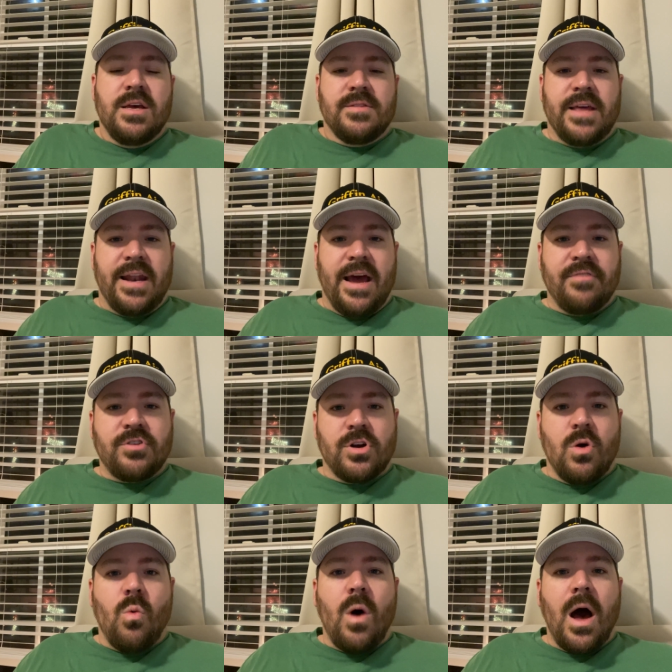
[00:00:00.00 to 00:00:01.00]
that after
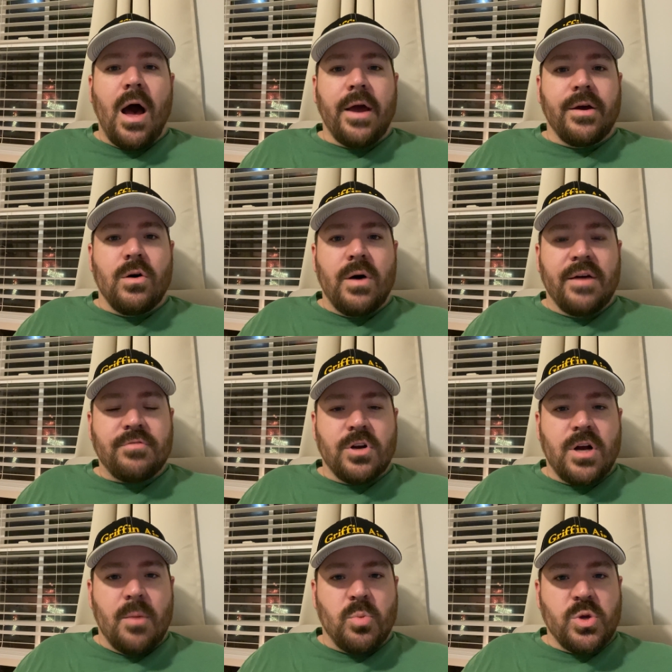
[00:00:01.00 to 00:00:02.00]
a while, after a
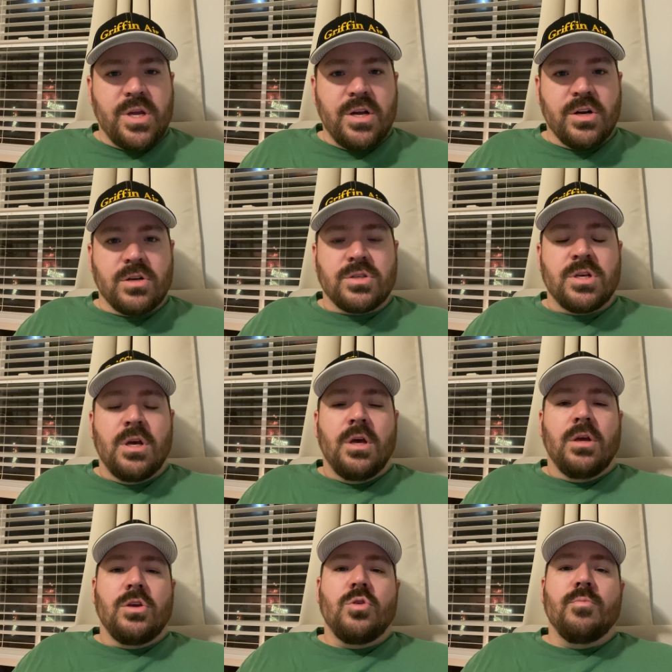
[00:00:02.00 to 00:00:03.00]
couple years,
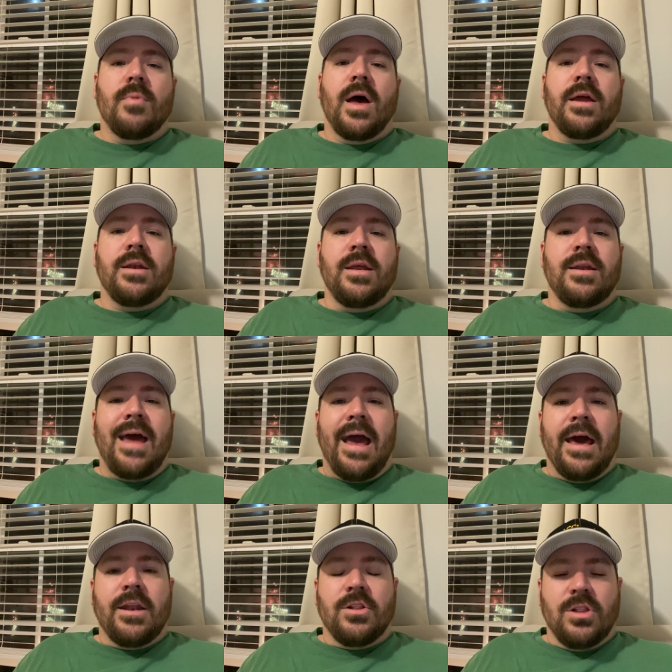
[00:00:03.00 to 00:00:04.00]
you might need to
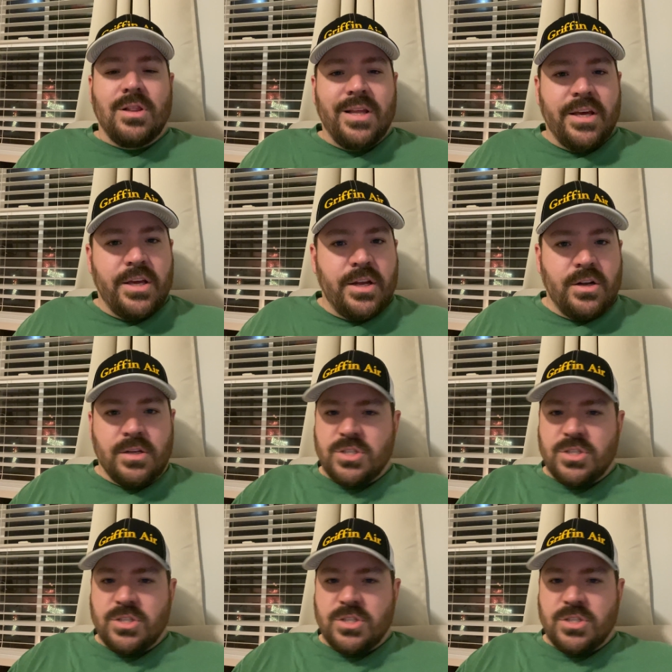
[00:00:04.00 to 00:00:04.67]
add a little,